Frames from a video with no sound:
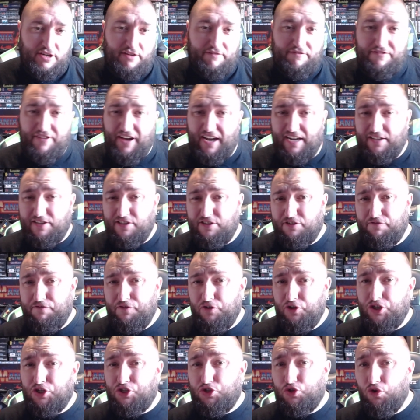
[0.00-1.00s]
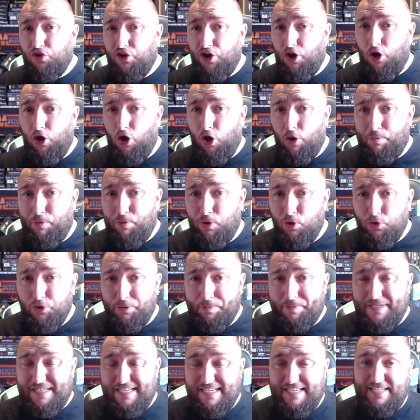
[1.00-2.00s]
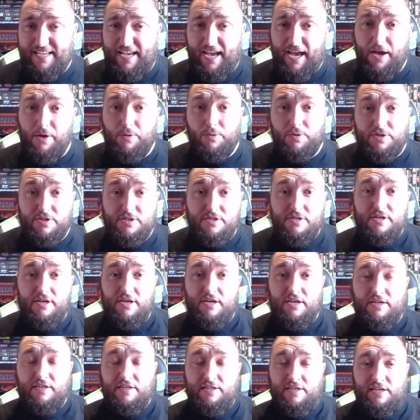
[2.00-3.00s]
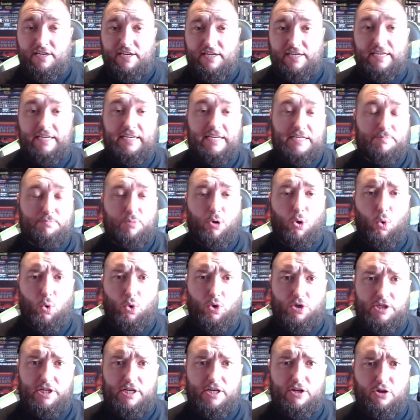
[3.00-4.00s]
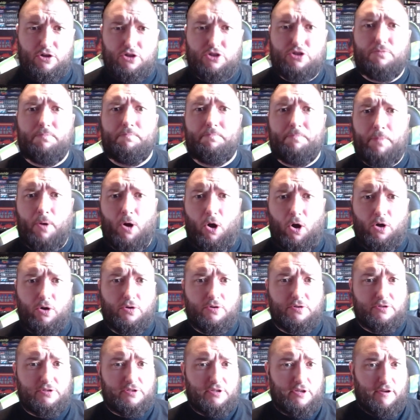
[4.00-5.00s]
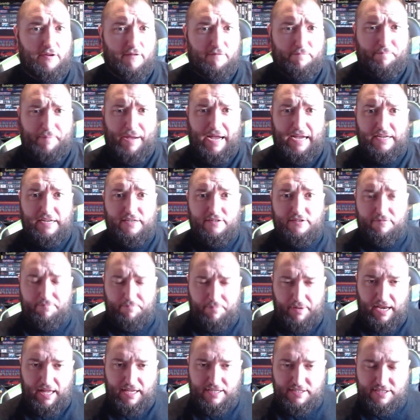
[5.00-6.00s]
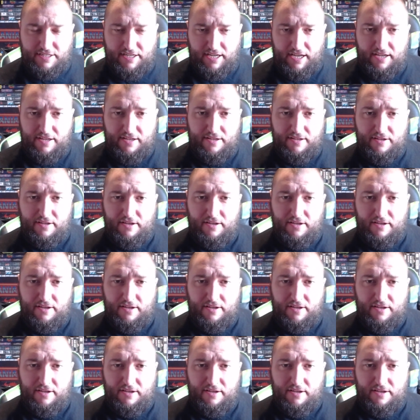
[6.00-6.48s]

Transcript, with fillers: In fact, there's a funny story. I, I, pulled up at his house, and in his porch he got some piles of bags of plaster.